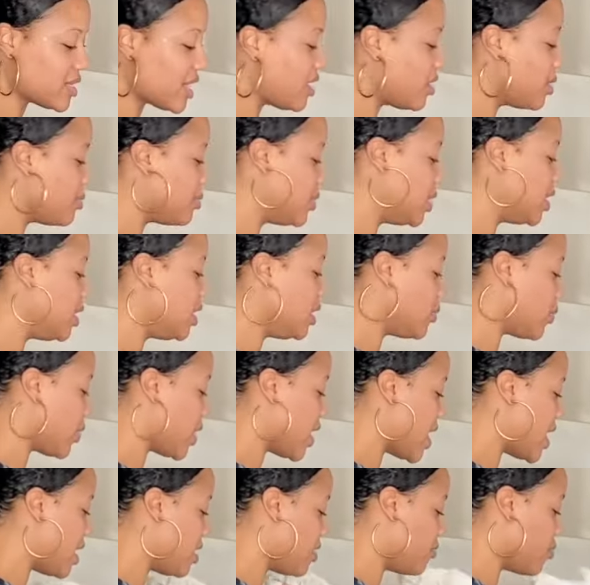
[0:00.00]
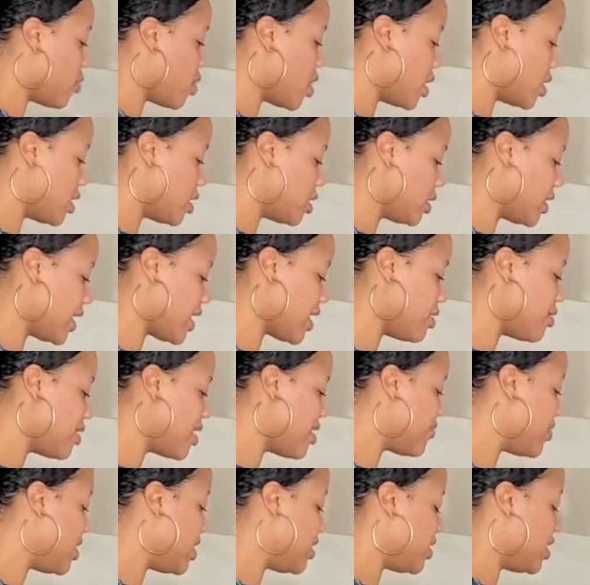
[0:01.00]
I completely ran out of water. Like I don't
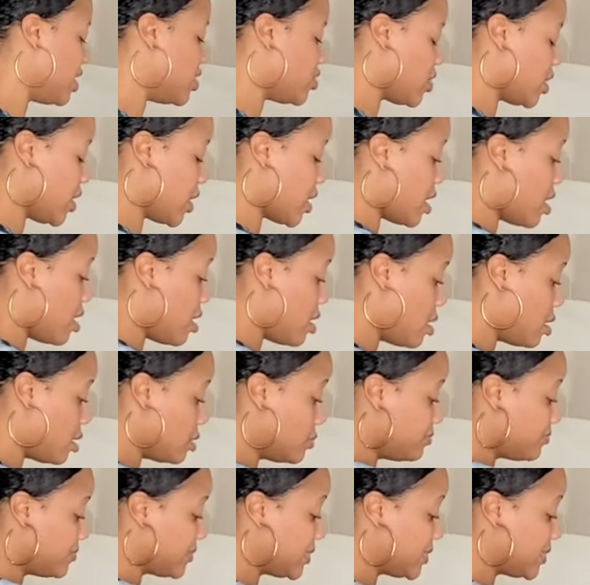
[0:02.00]
have anything to drink at all.